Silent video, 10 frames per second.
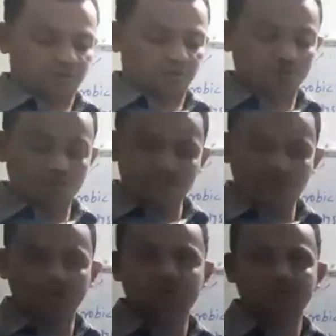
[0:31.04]

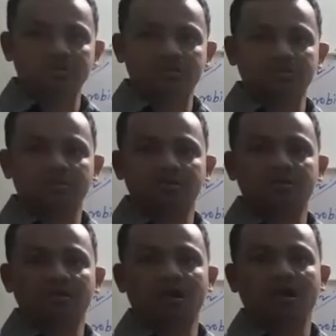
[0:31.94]
nutrients
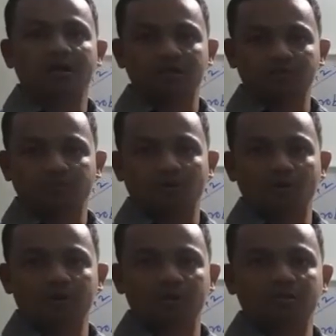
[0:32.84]
are
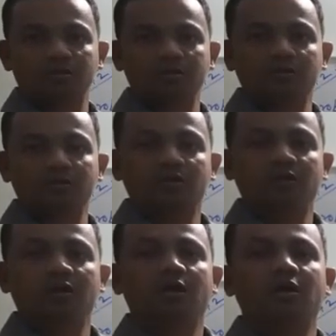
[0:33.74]
important,
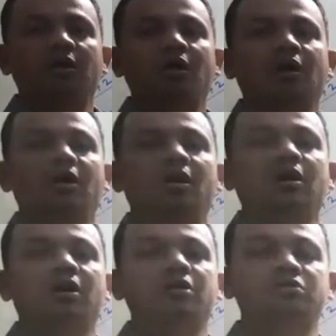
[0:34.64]

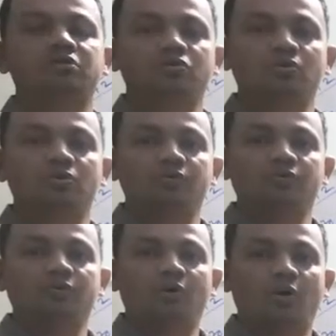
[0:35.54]
also
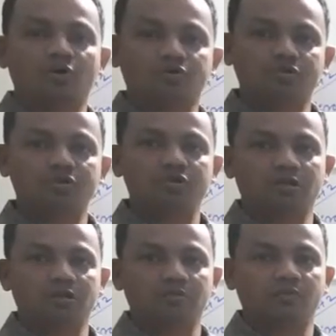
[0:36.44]

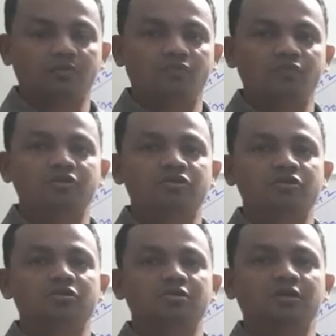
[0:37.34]
oxygen which
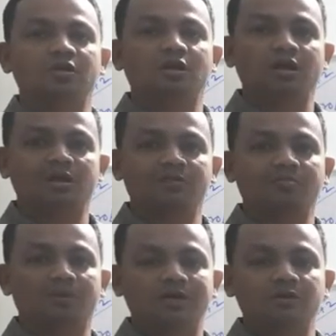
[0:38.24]
is inhaled
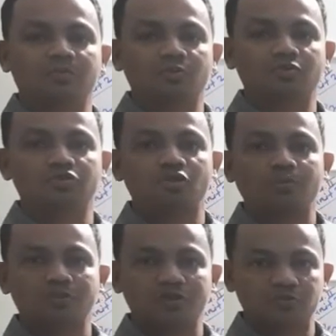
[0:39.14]
by the process of
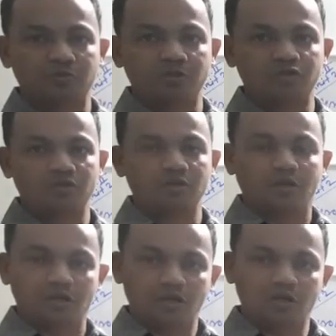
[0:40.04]
respiration,
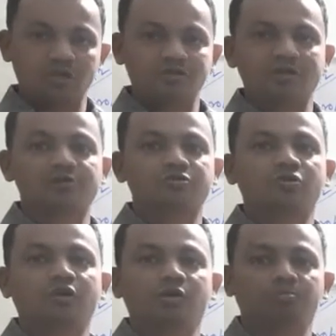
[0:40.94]
it is also
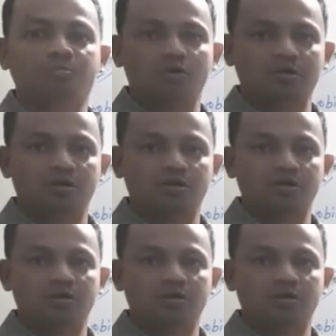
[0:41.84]
important.